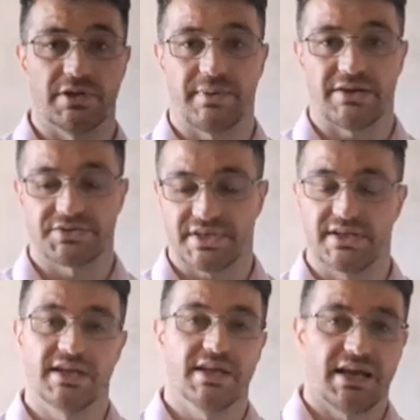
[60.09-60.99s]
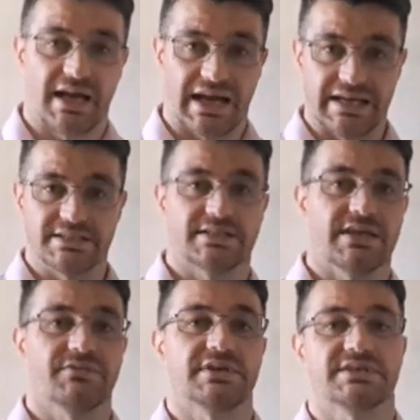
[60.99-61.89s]
about it, and
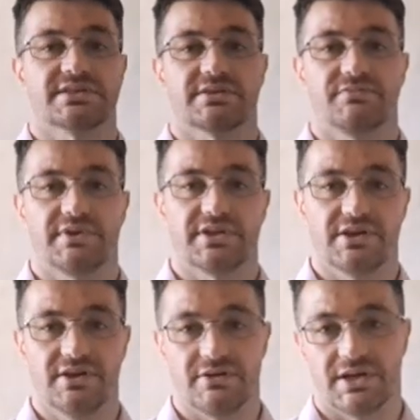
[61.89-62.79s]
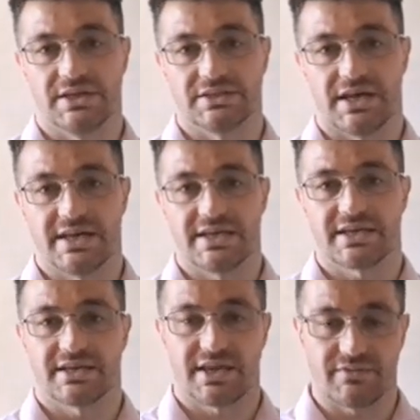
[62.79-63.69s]
give this video a like,
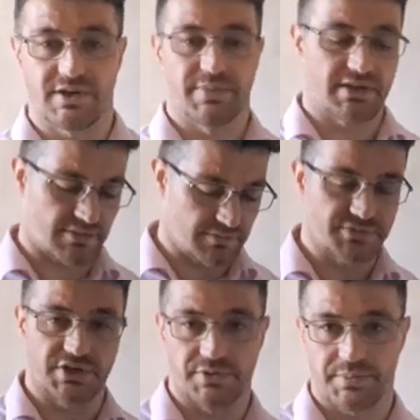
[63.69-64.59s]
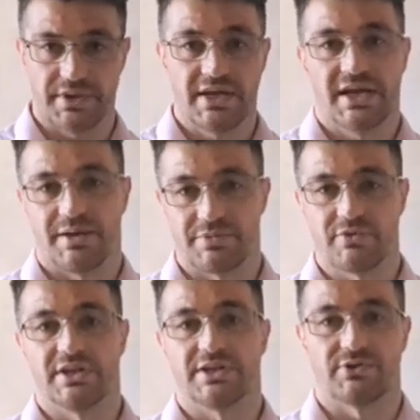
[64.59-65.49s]
give it a big thumbs up. I'd be
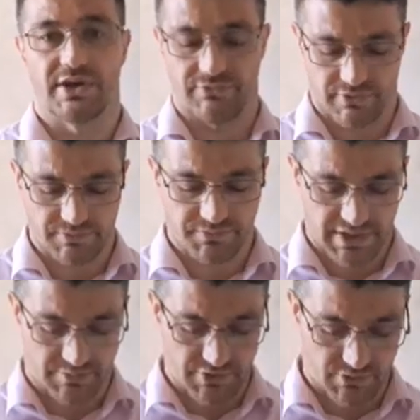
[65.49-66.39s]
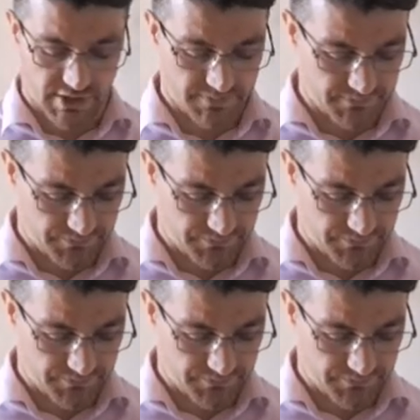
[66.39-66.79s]
really grateful. That'd be great.